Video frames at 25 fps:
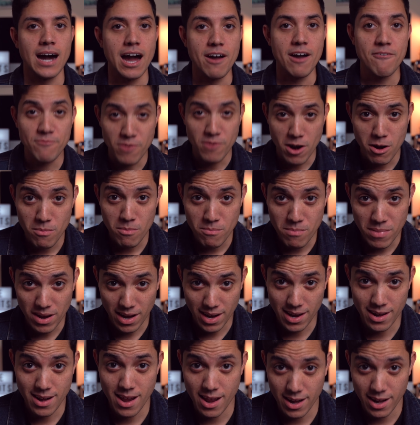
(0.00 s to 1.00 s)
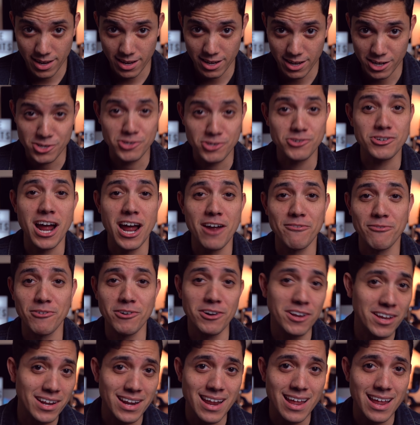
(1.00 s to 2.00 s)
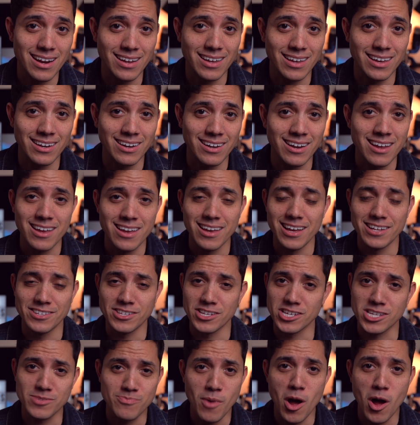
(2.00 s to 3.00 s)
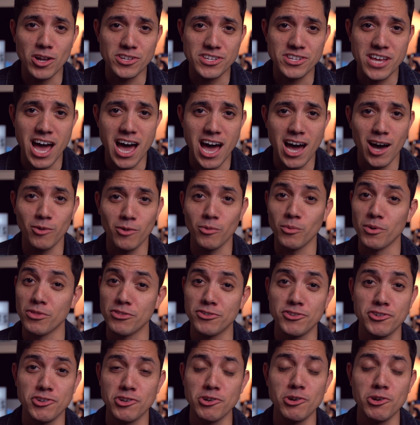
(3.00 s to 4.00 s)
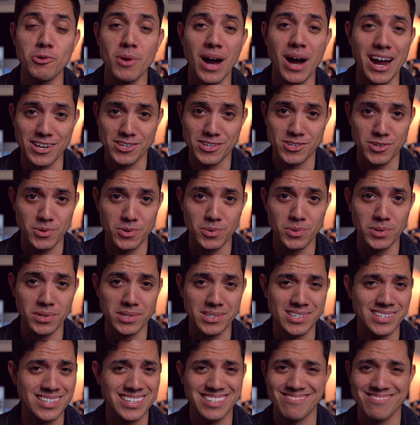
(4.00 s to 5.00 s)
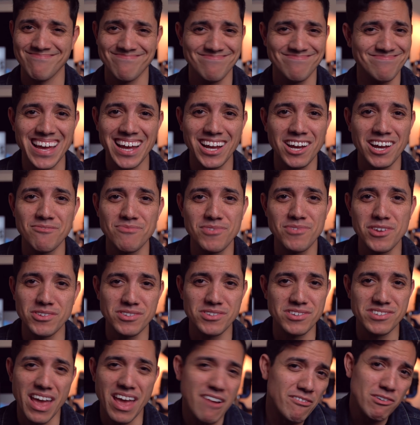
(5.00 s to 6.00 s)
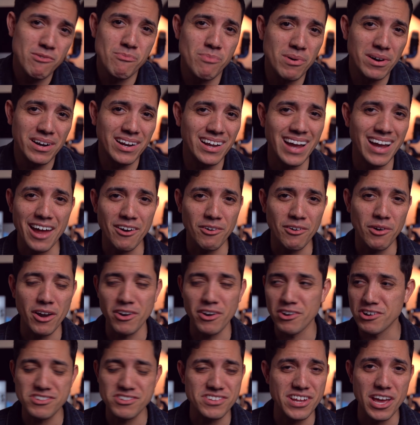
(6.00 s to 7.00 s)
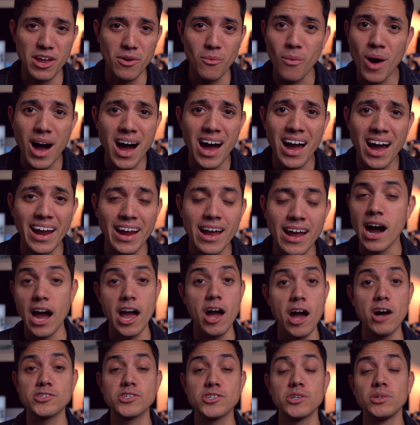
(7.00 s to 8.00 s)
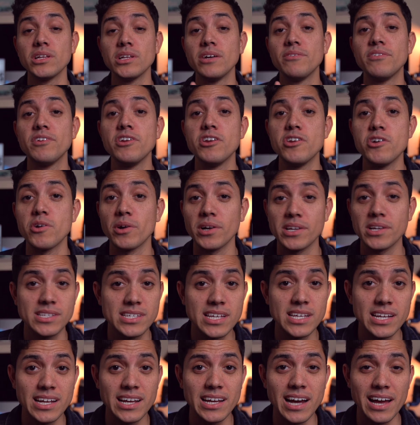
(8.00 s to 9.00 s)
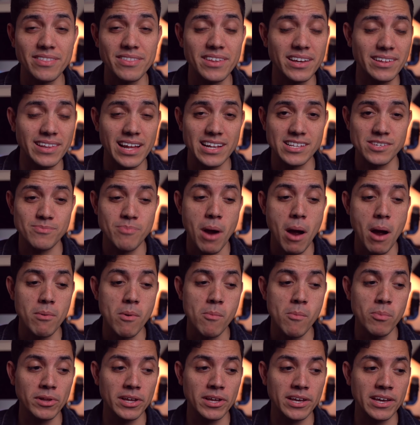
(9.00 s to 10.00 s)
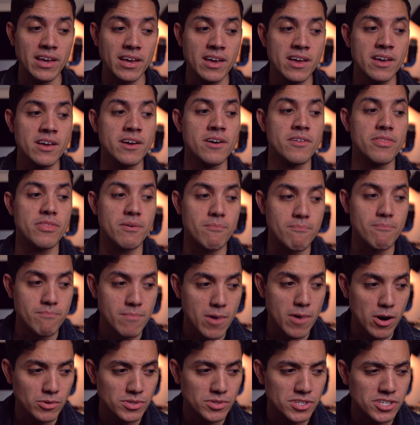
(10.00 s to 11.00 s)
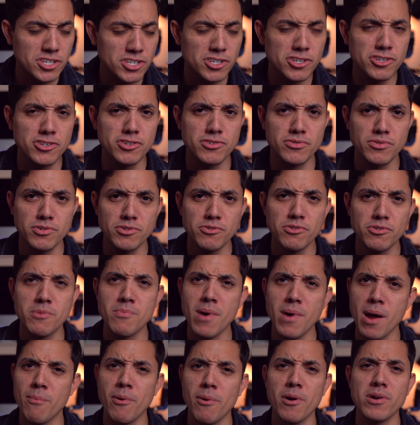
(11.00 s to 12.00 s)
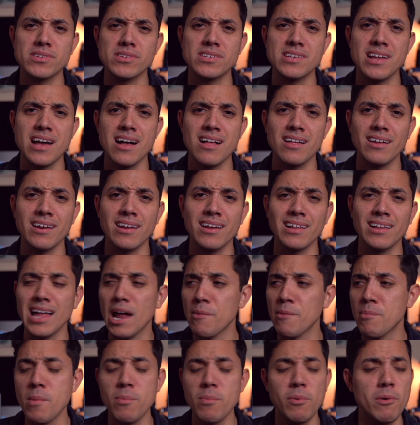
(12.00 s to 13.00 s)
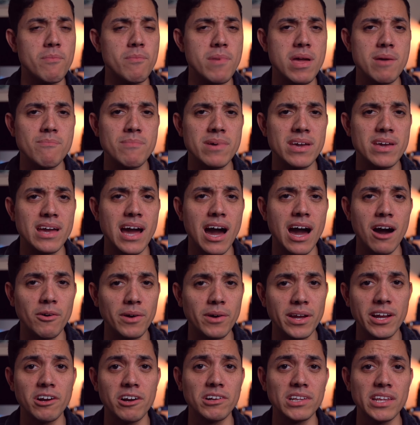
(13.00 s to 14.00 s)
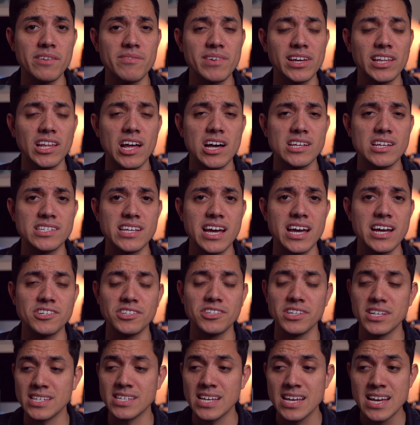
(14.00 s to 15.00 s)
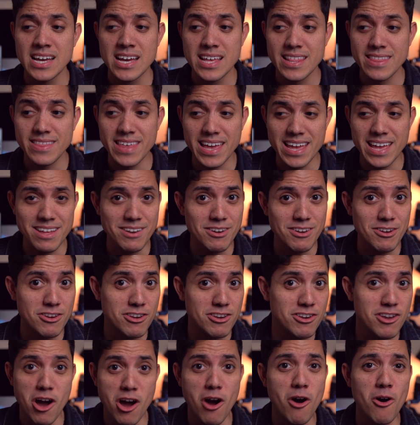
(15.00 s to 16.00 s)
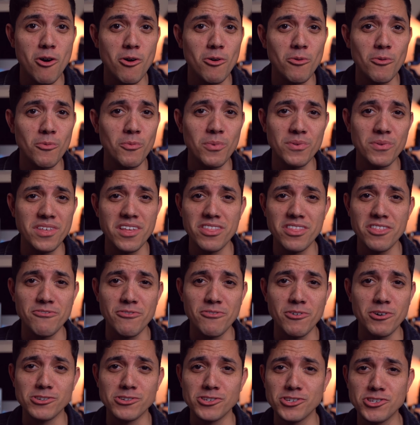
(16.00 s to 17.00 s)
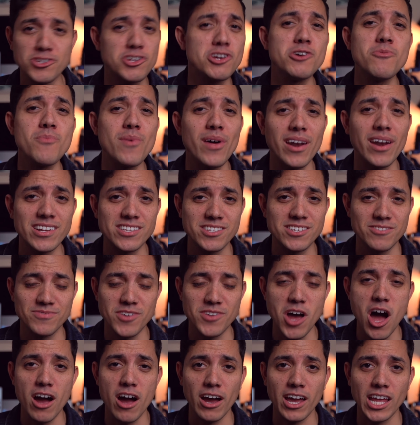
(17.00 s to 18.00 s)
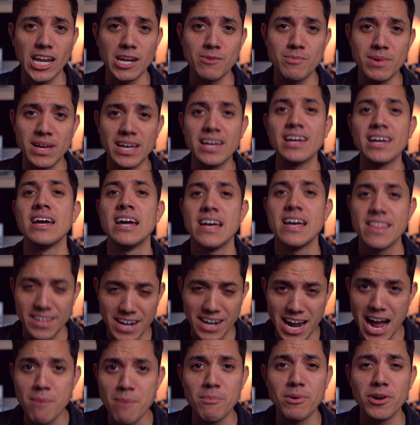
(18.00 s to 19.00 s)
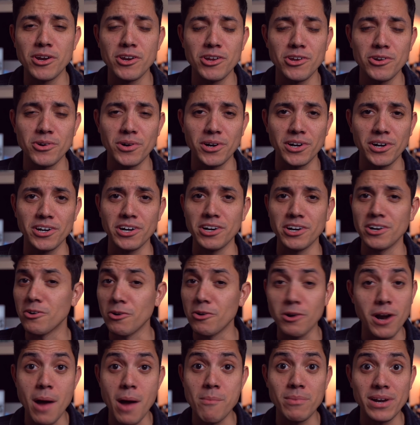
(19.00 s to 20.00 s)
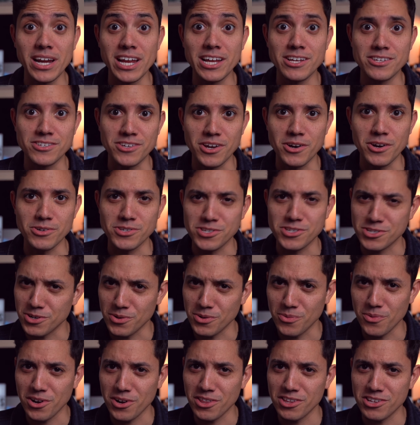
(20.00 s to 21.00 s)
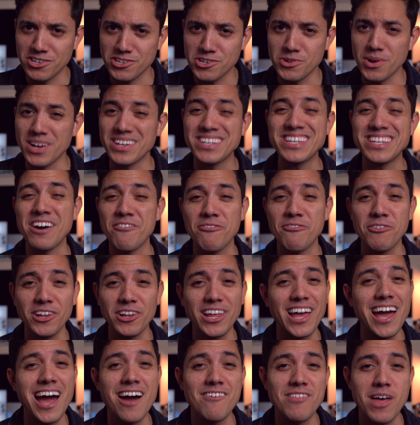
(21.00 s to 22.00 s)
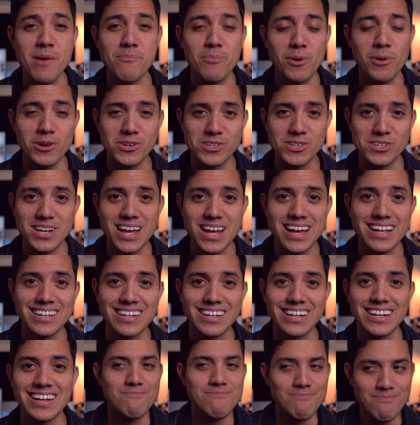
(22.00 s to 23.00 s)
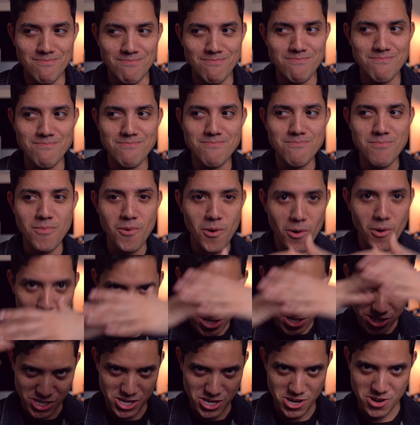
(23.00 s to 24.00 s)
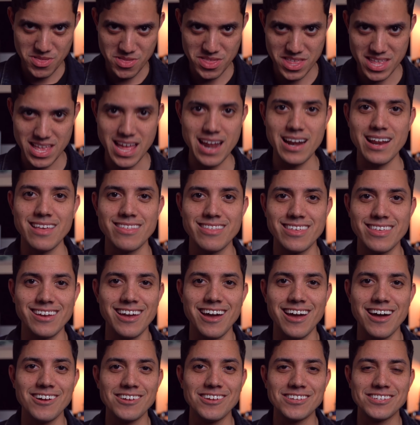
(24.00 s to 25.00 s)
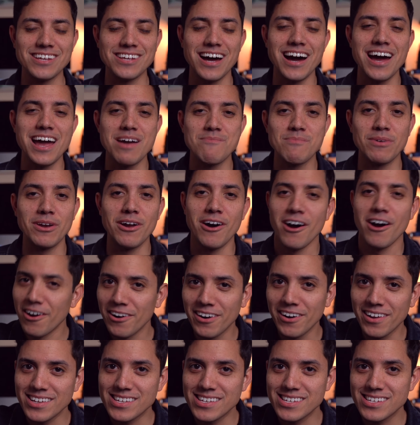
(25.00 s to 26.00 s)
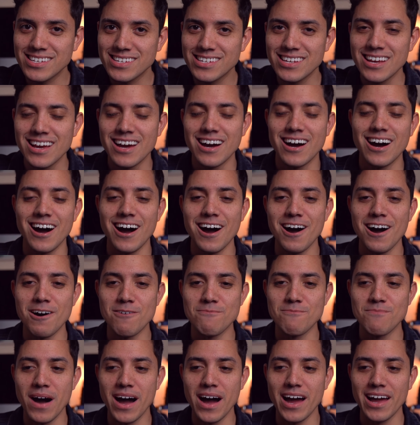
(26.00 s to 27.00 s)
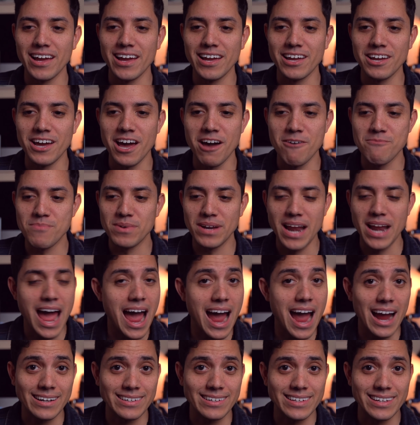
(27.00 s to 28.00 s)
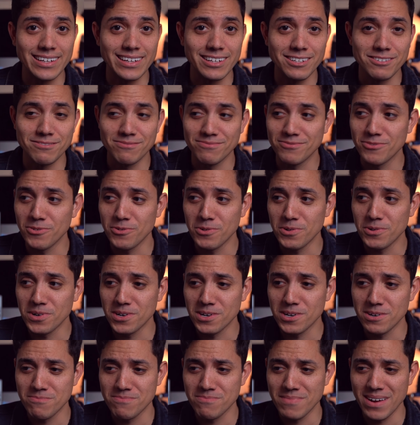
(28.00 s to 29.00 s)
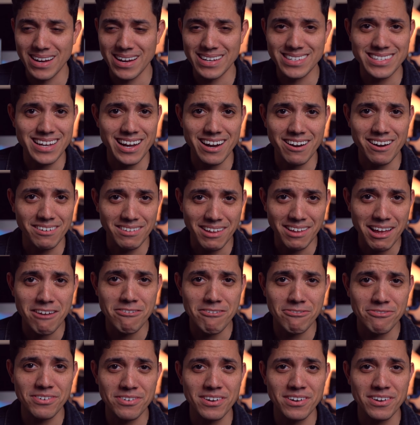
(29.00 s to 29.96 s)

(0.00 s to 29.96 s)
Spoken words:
I'm from Connecticut, Stratford, Connecticut. It's a small town with 2 high schools. It confuses everybody, I don't understand why. I also lived in New York City. I think that's probably the most true to my personality. A lot of people meet me out here living in Los Angeles. They know within the first 2 minutes of talking to me that I'm a New Yorker or I'm an East Coaster, one of the two. I definitely have that personality. More so than anything else, I am an artist. I have been acting for my entire life.